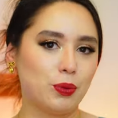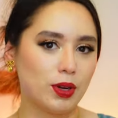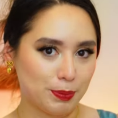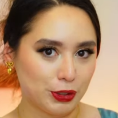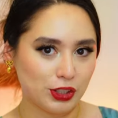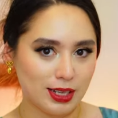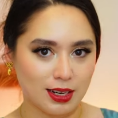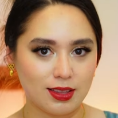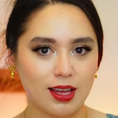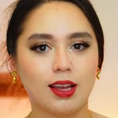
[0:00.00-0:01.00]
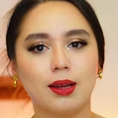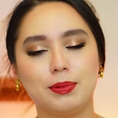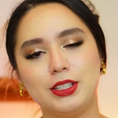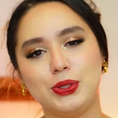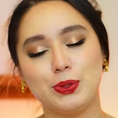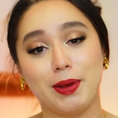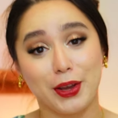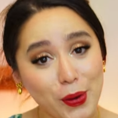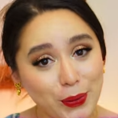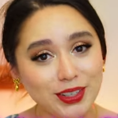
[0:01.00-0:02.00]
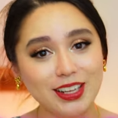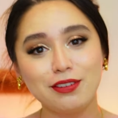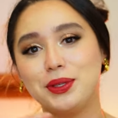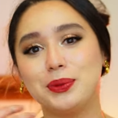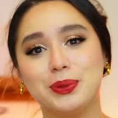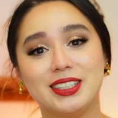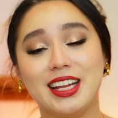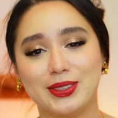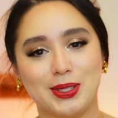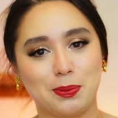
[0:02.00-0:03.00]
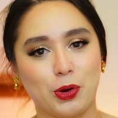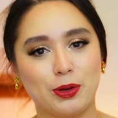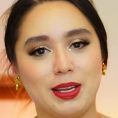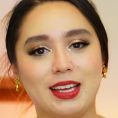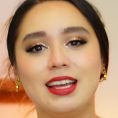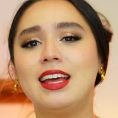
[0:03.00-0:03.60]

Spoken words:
you want to purchase anything, please use my code if you would like to support me.